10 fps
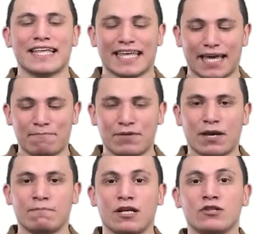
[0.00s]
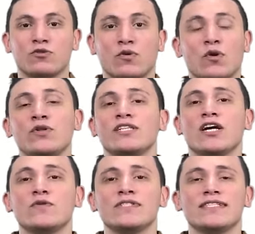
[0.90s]
can be applied to all
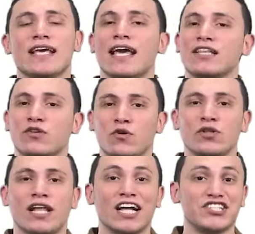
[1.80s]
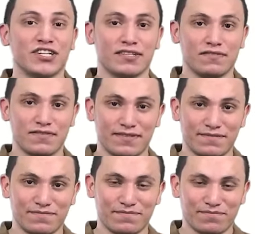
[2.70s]
nouns and all adjectives
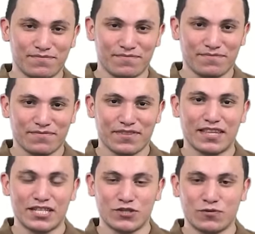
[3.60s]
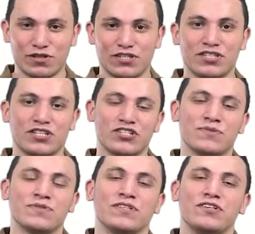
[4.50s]
that you will learn in
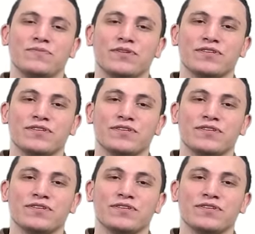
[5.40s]
Egyptian Arabic.